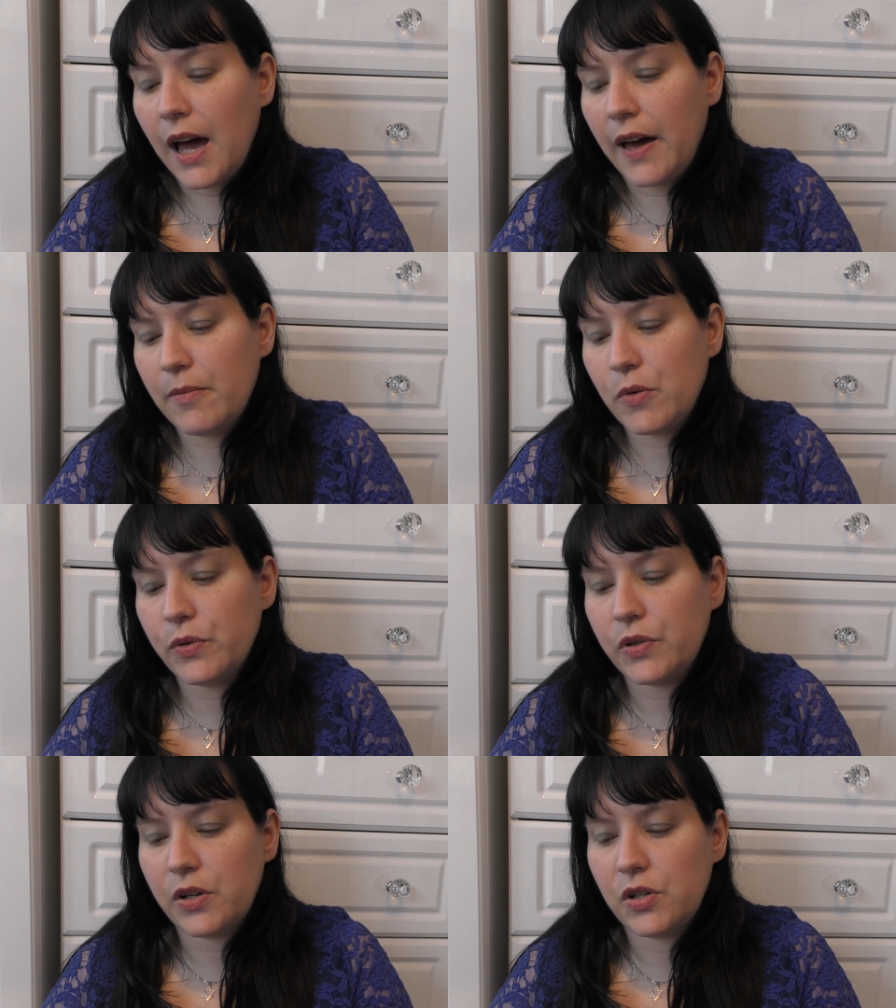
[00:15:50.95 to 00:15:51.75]
Um,
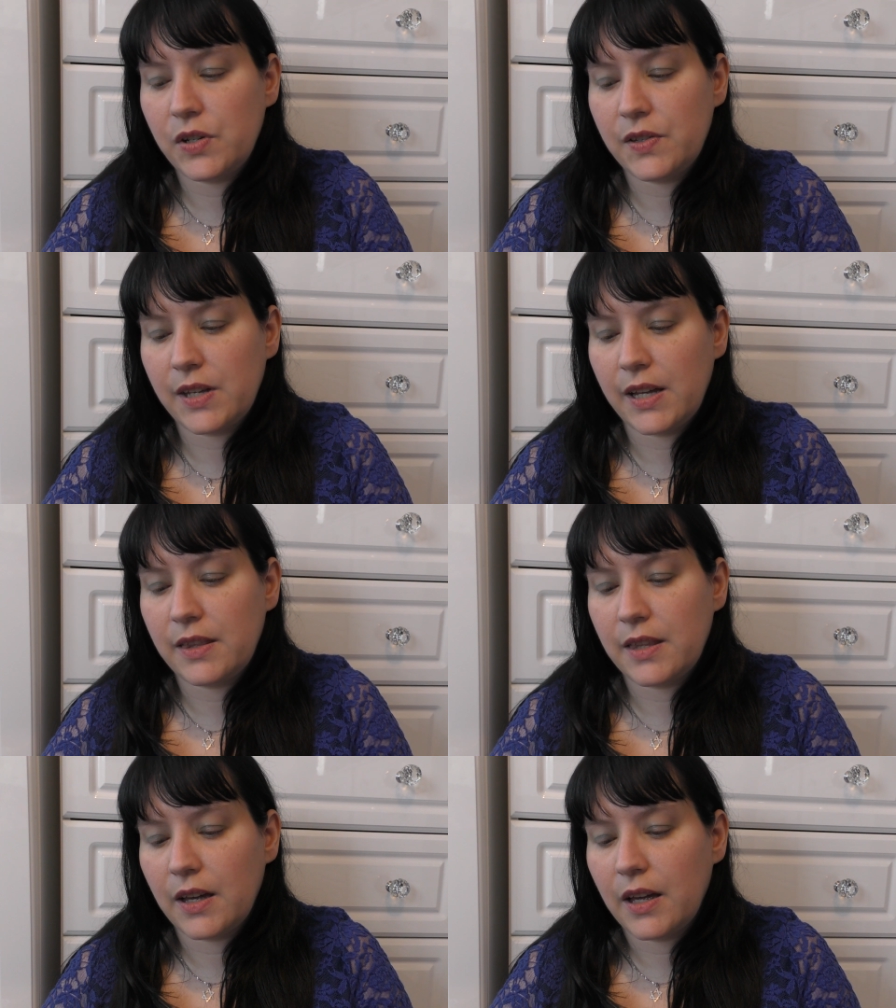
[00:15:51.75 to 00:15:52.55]
also, she said
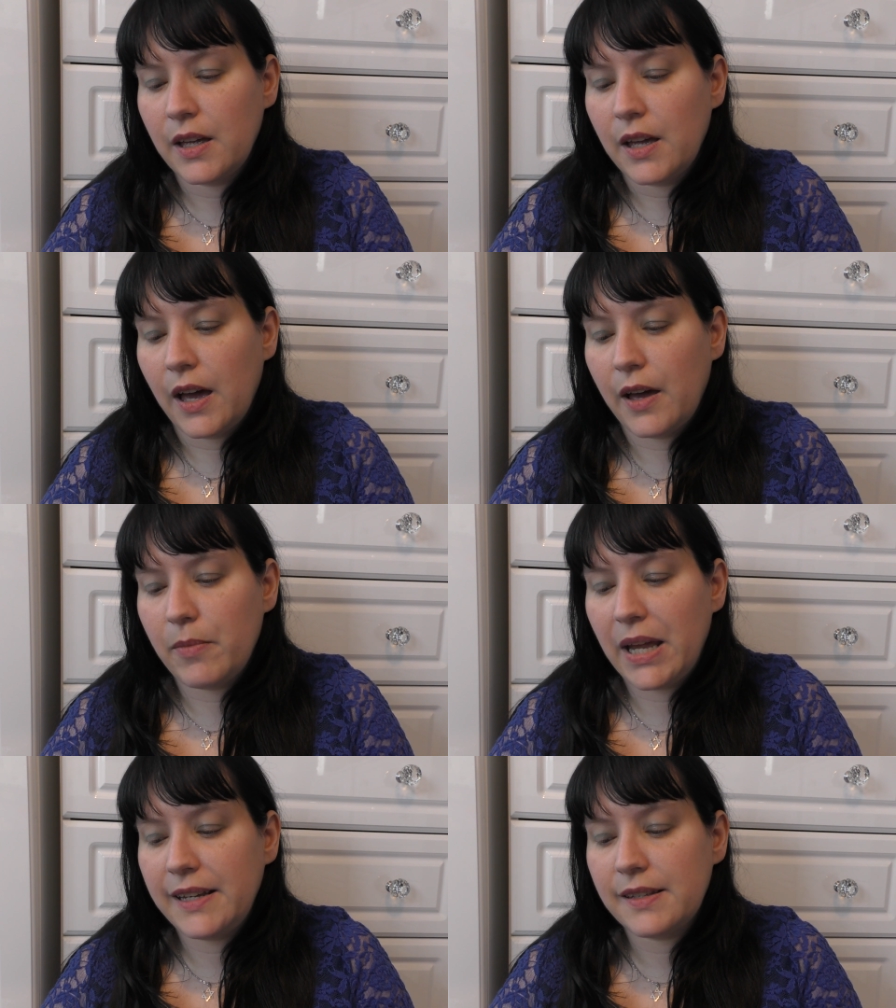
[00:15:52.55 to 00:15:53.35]
that
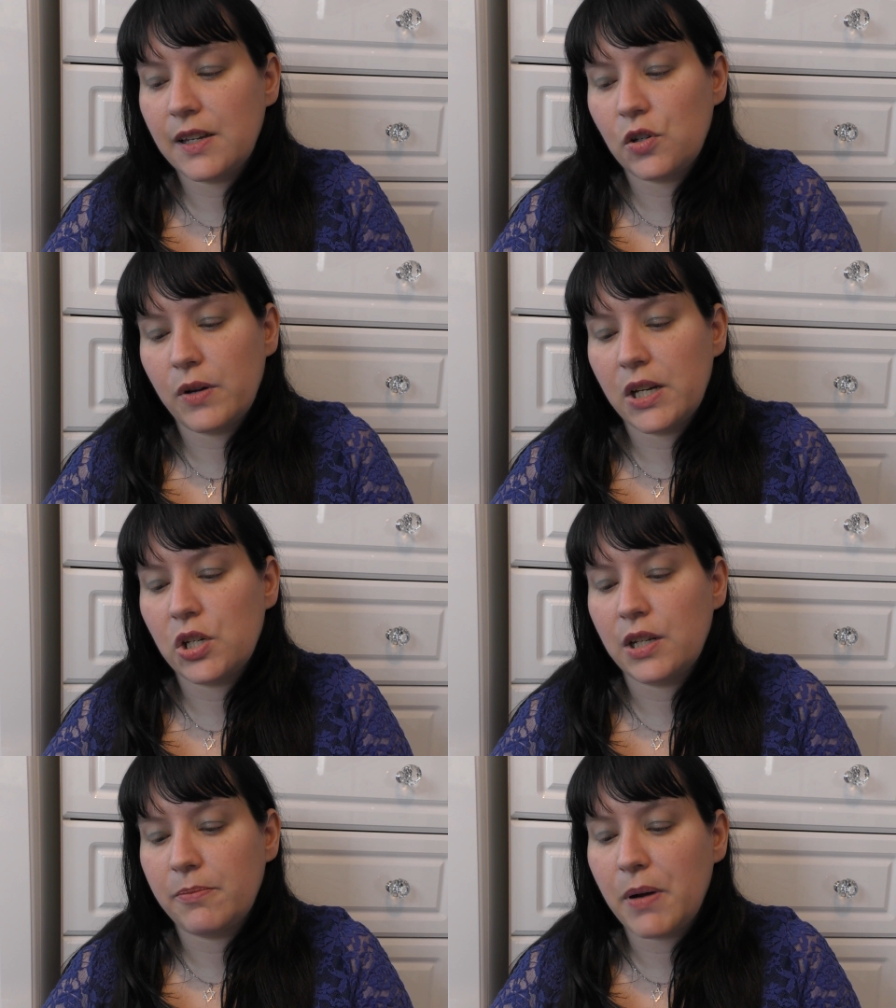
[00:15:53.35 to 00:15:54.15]
um, any
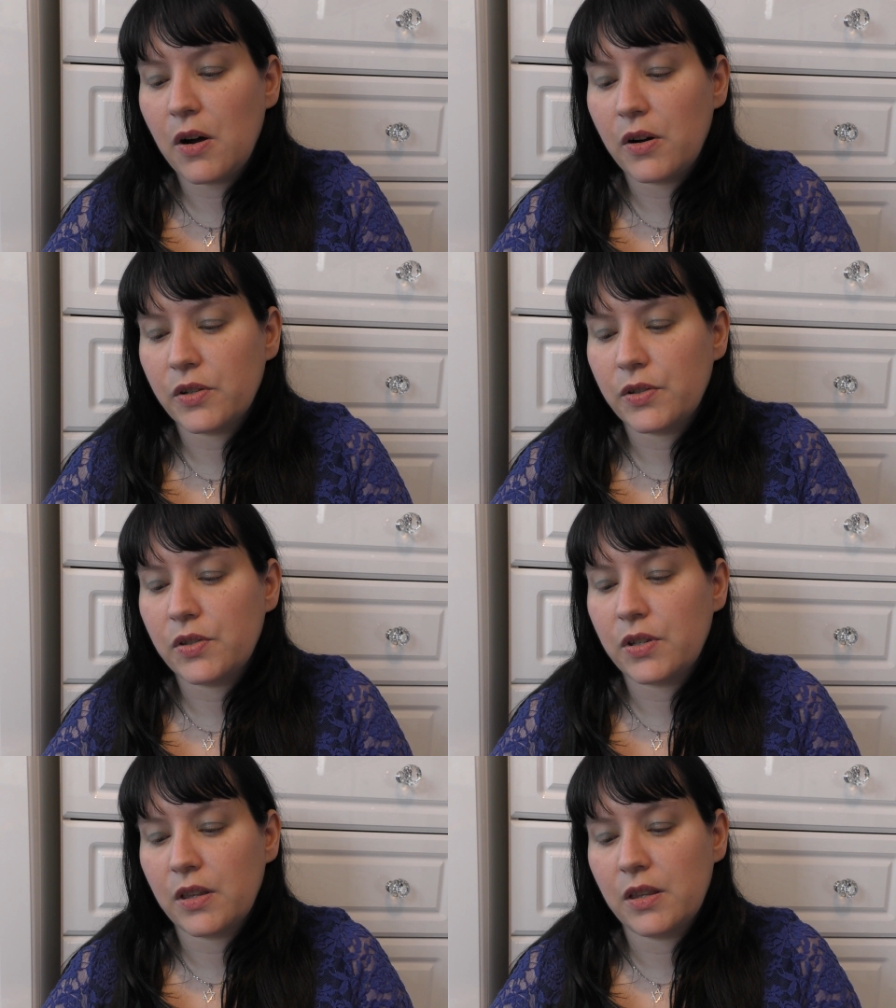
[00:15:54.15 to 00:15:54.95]
situation in the
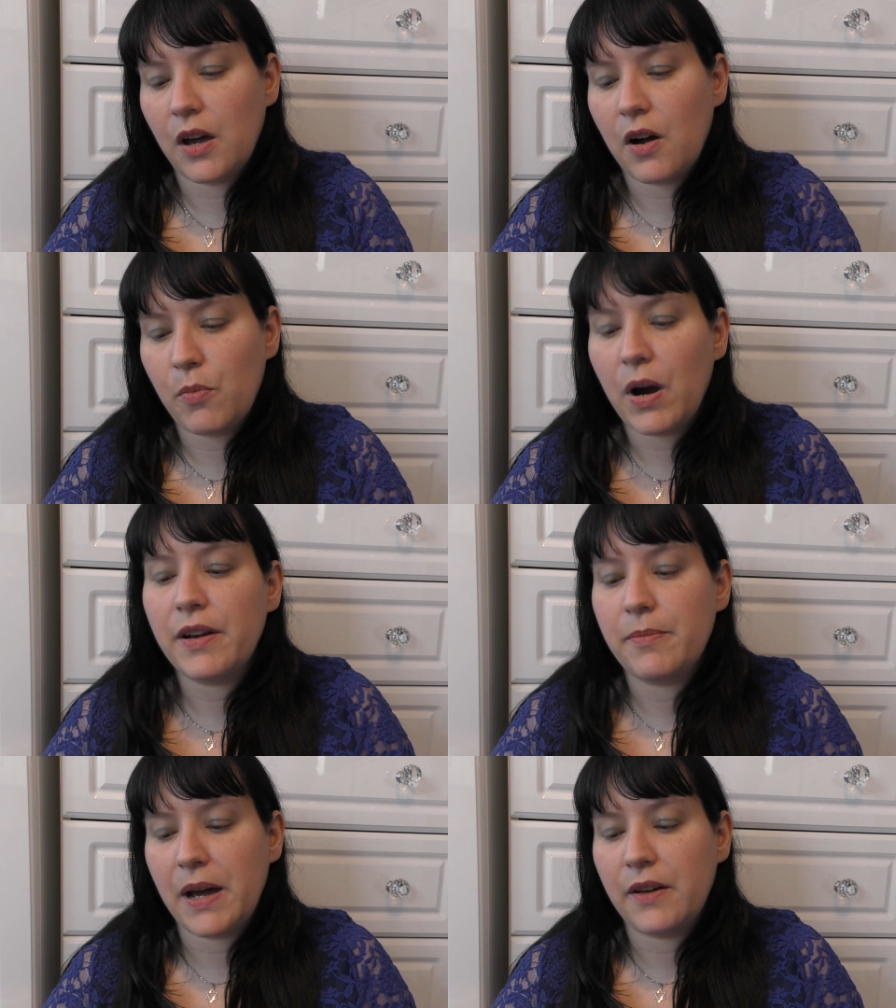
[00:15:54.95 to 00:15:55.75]
past that I
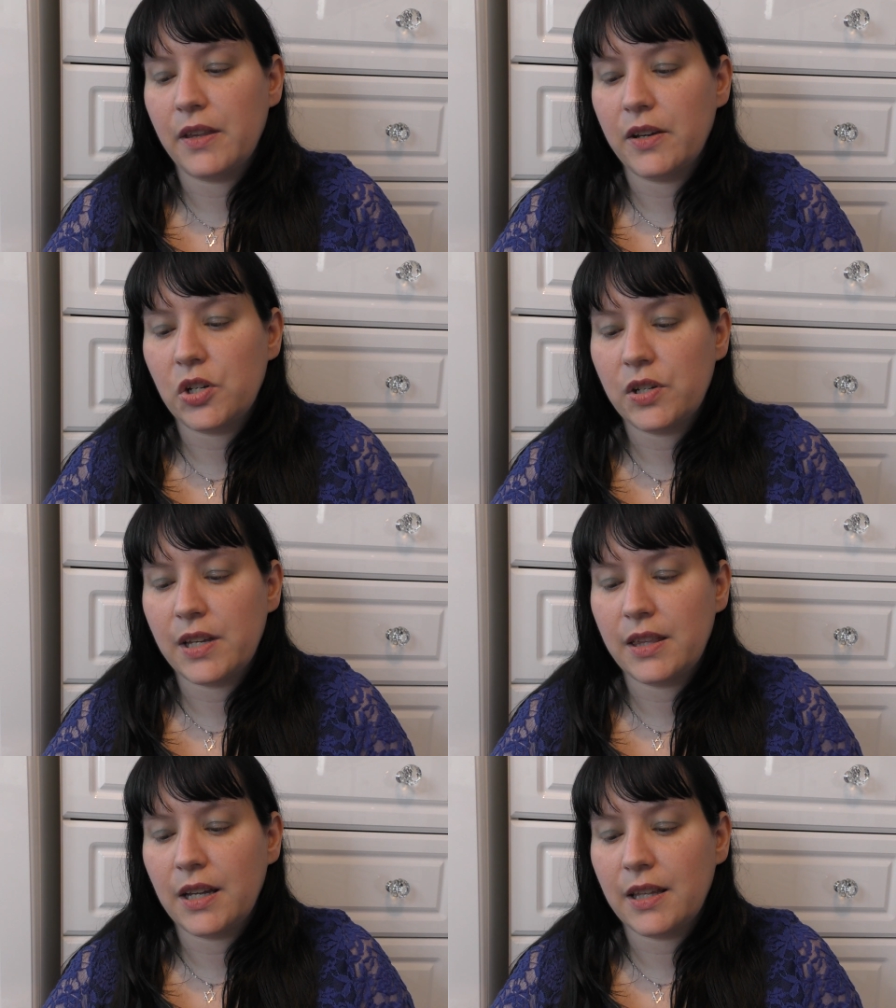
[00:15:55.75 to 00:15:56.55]
worry about, she
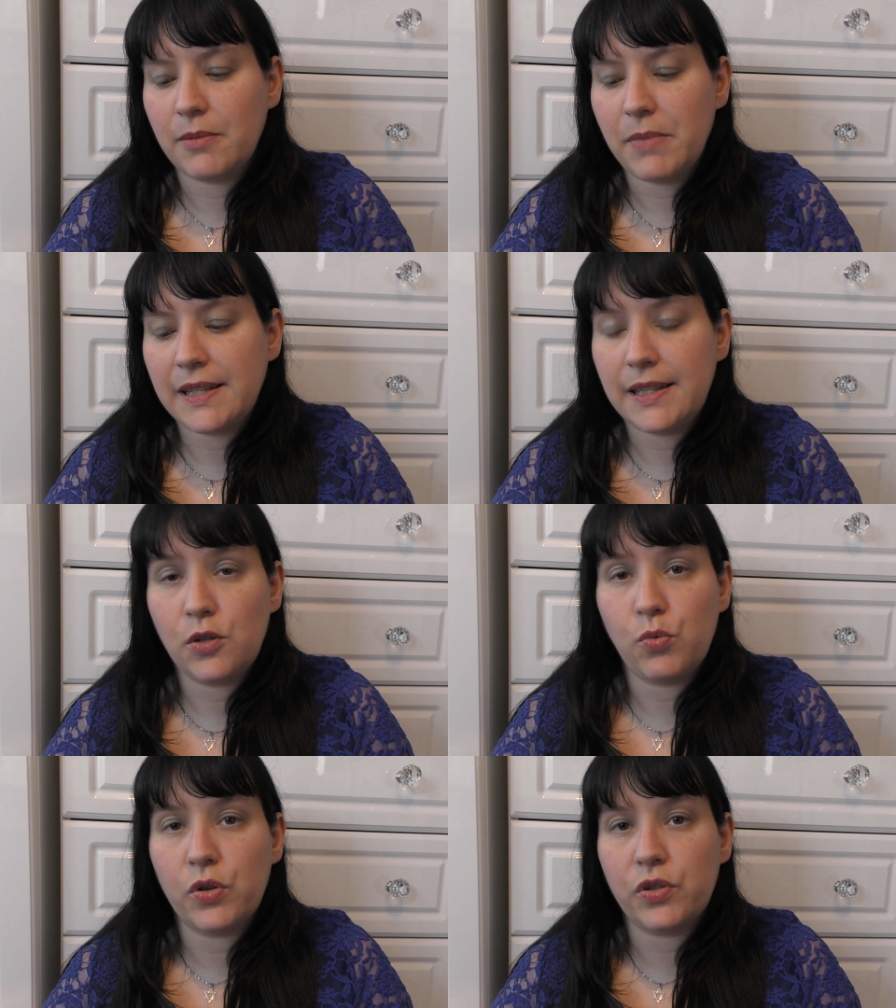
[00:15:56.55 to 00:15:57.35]
said the, the
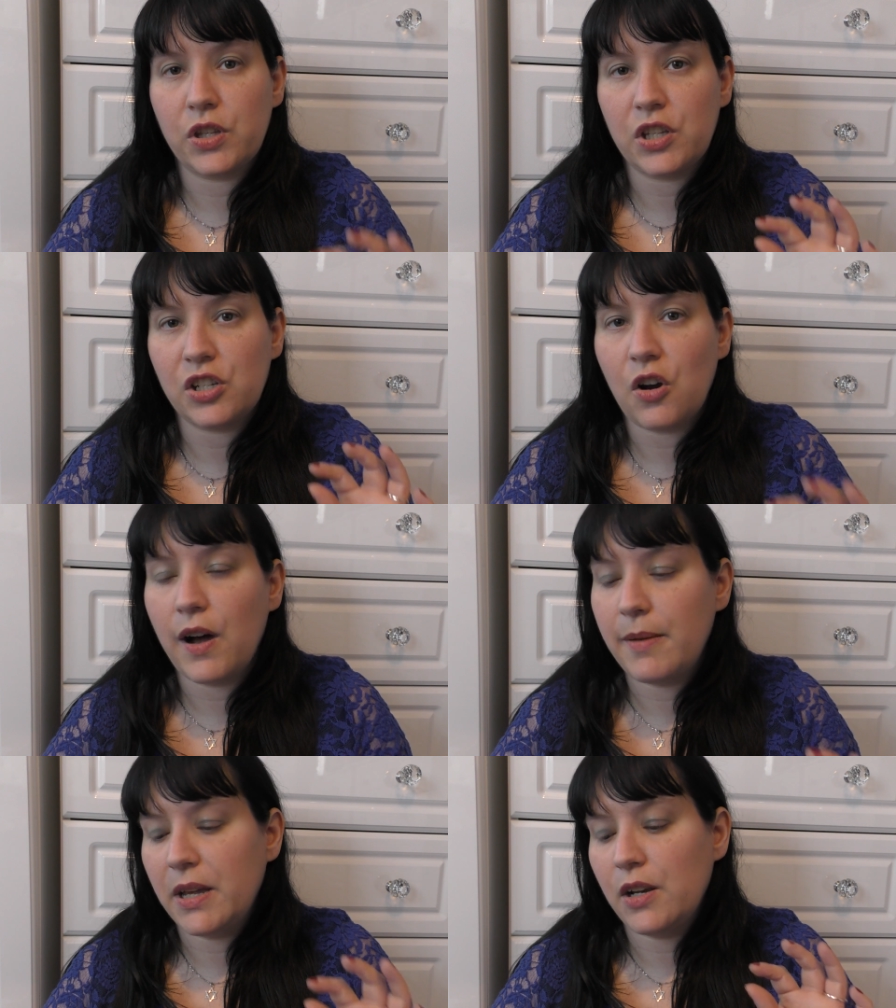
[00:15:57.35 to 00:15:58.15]
message was that the
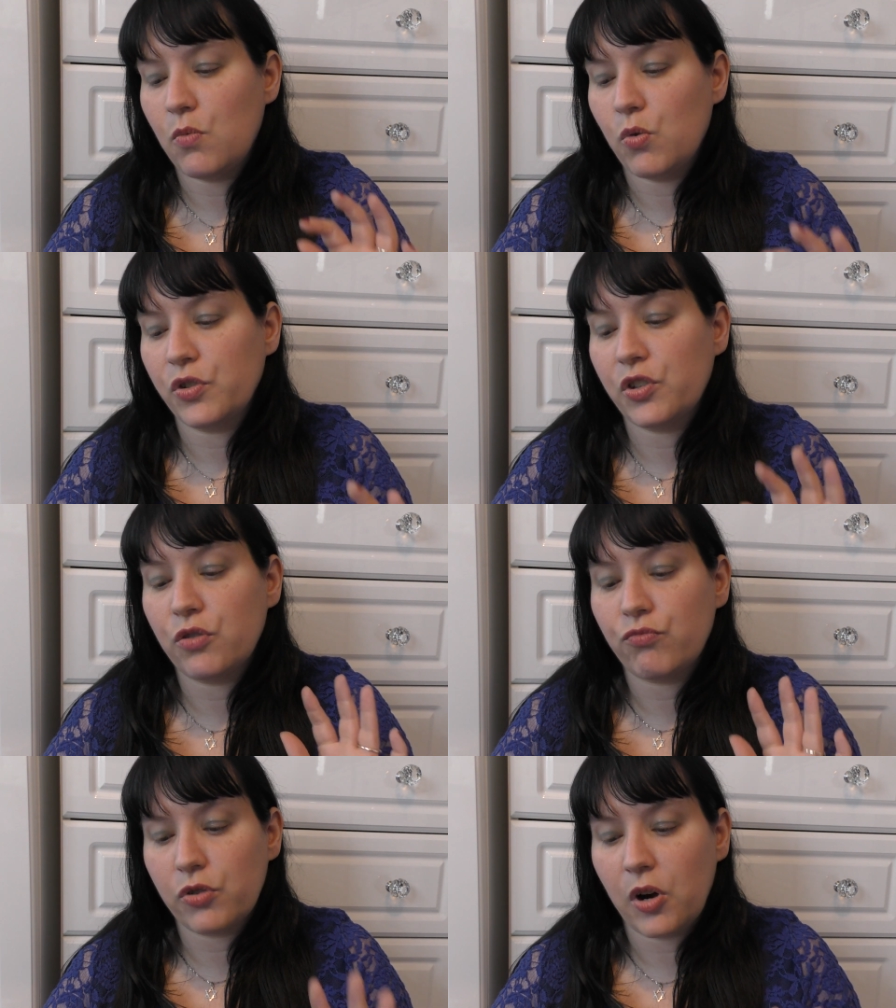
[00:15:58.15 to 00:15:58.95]
timing
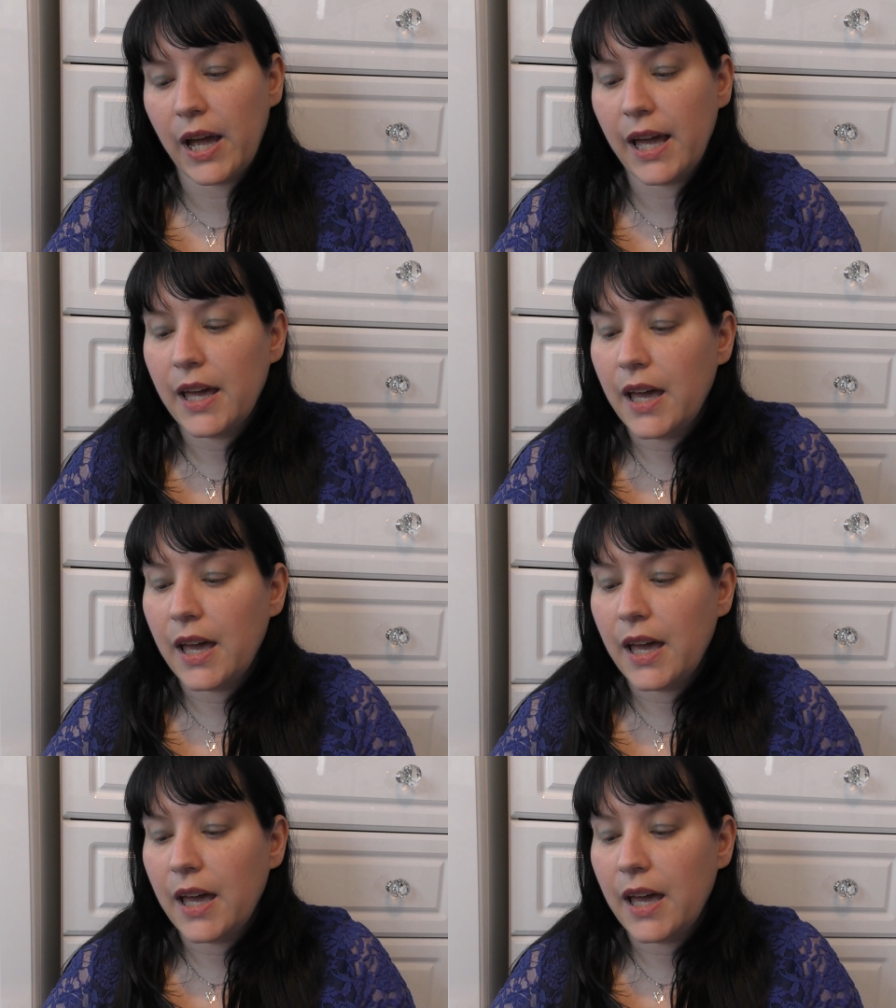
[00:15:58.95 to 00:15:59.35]
wasn't right.